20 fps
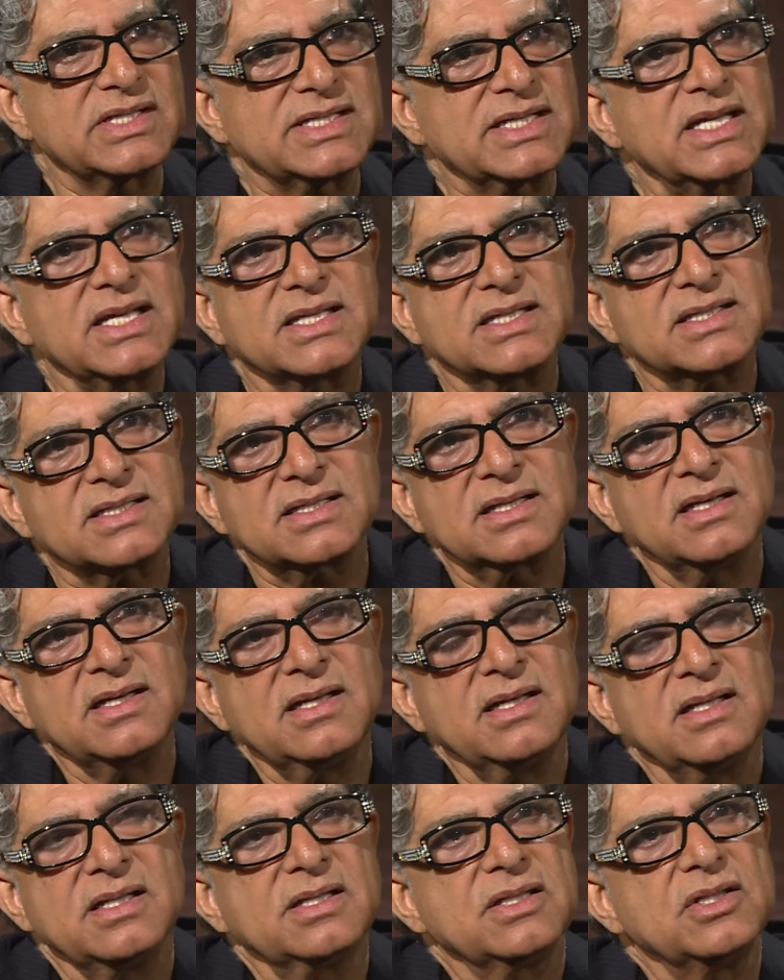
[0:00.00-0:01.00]
disease,
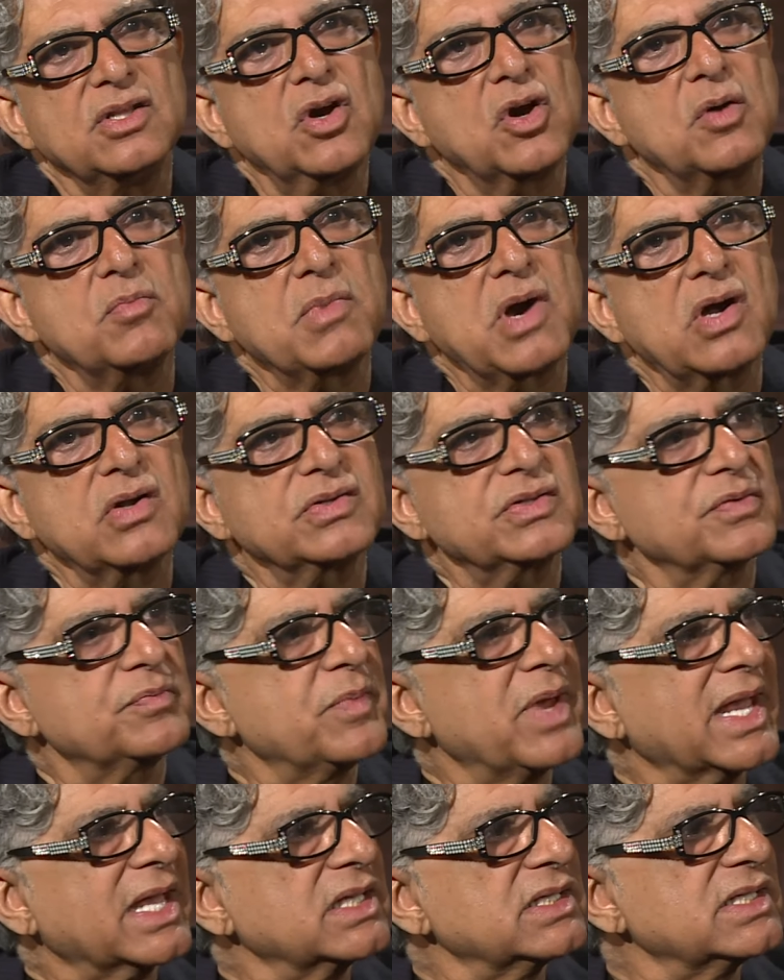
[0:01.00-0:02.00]
no amount of
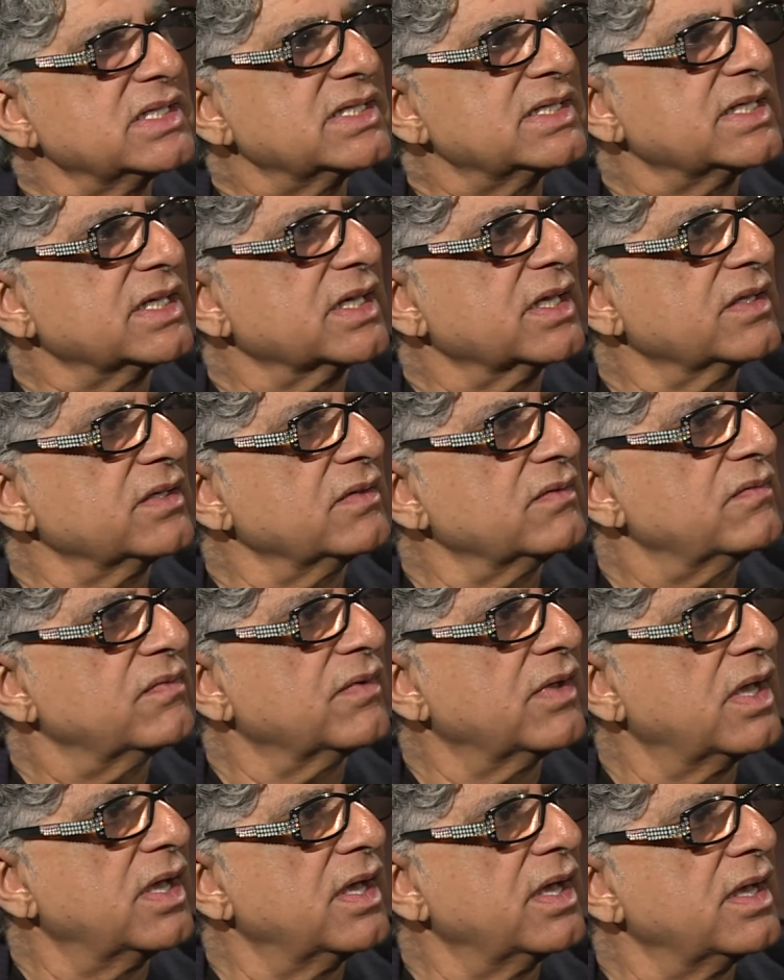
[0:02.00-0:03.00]
mechanistic in,
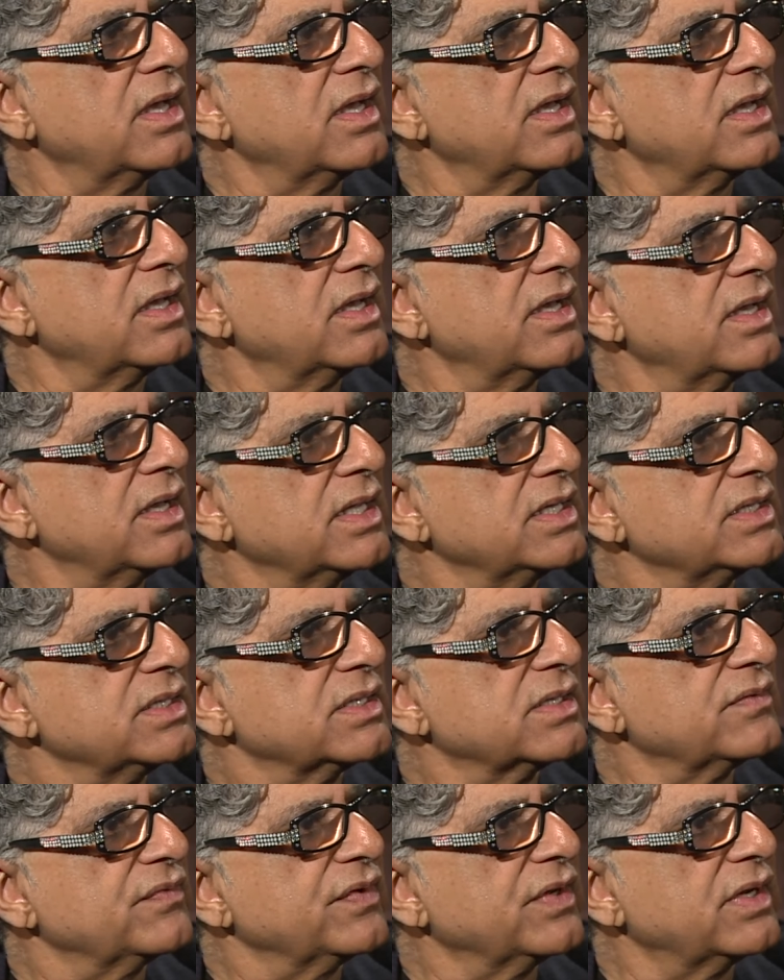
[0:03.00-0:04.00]
uh, uh
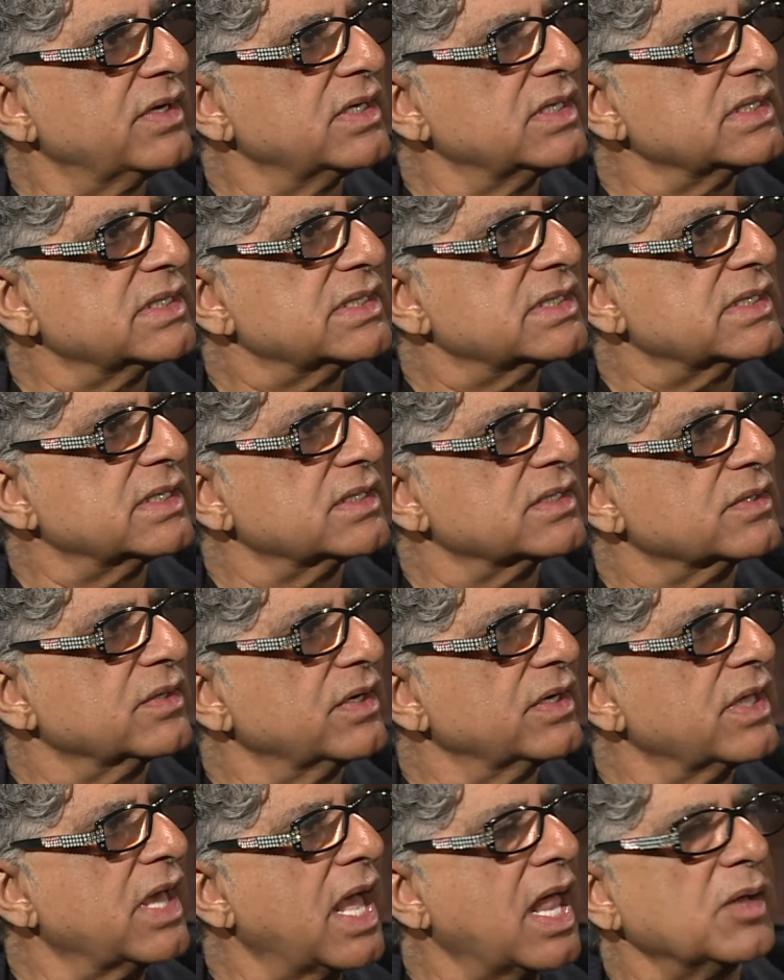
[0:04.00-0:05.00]
interference is
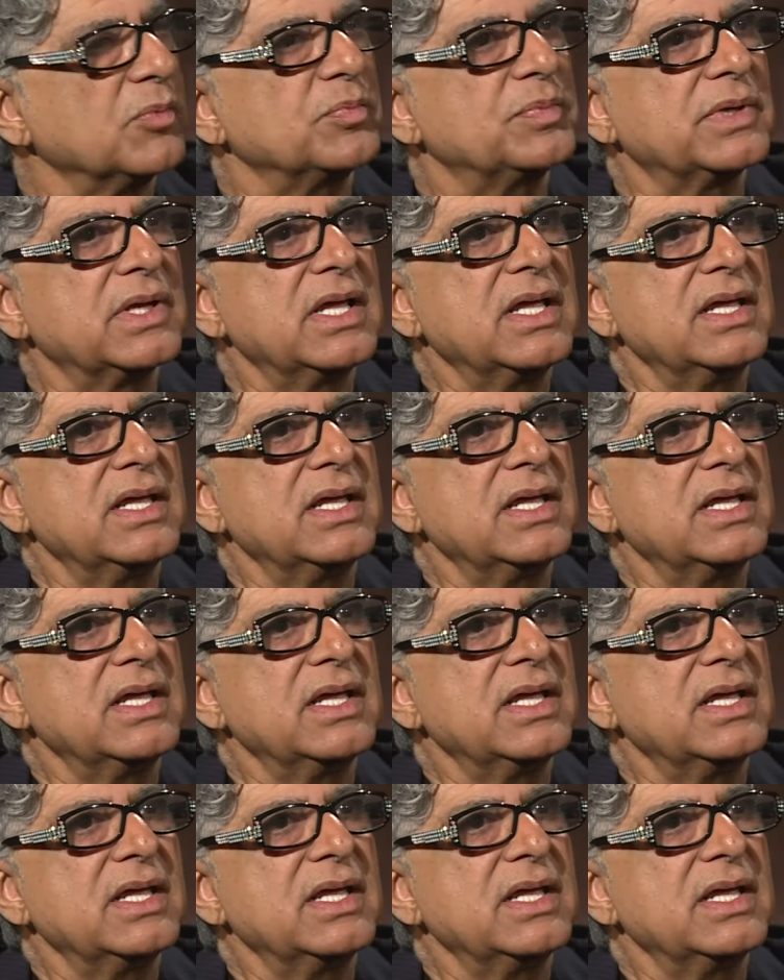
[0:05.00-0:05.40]
going to help.